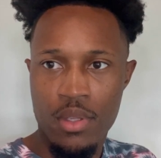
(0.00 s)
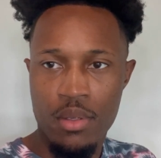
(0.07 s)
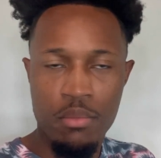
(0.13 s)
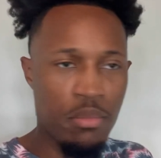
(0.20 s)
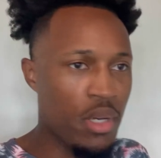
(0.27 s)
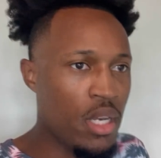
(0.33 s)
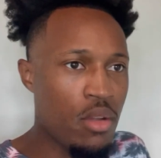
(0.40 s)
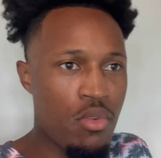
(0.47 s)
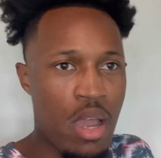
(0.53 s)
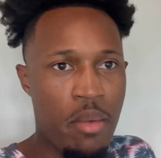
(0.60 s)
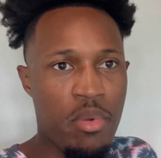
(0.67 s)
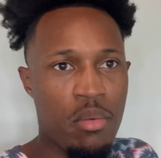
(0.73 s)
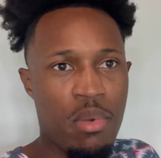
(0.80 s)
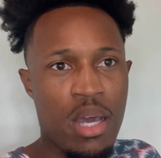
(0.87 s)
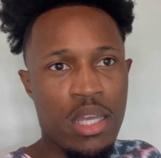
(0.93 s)
Buddy
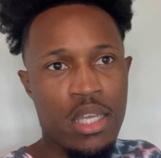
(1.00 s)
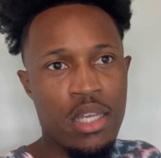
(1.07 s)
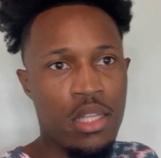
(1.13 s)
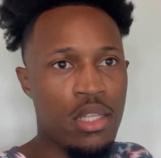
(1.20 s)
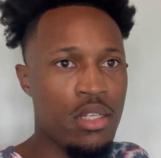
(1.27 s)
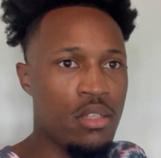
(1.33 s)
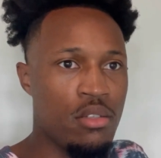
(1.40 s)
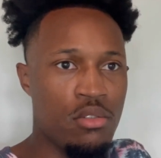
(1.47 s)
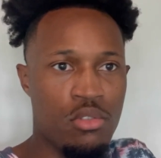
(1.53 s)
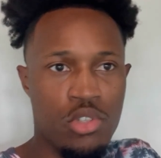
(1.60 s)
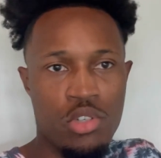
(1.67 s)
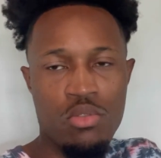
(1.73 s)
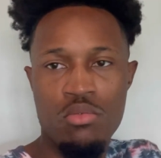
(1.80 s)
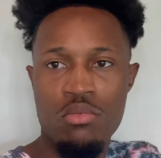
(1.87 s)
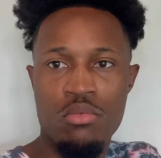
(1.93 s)
rapping about killing,
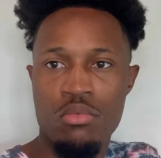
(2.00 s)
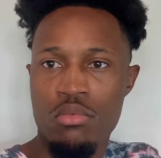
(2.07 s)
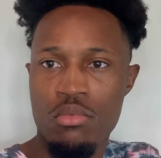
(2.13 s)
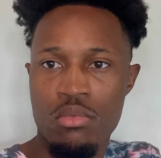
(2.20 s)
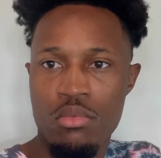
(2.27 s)
shooting,